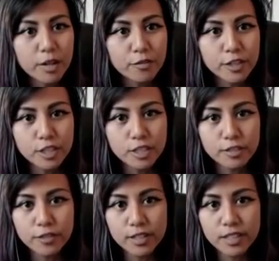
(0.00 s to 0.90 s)
I'm not
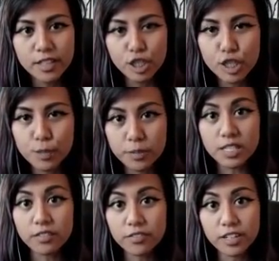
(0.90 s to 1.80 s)
fishing for anything
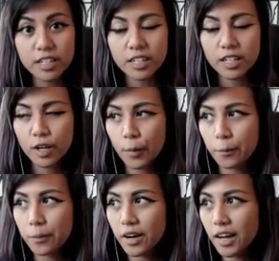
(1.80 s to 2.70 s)
specific,
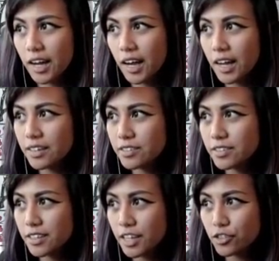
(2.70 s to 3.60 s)
but
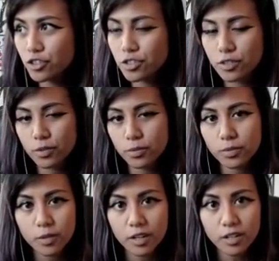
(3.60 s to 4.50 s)
I just do
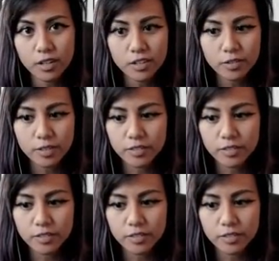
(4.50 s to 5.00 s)
want all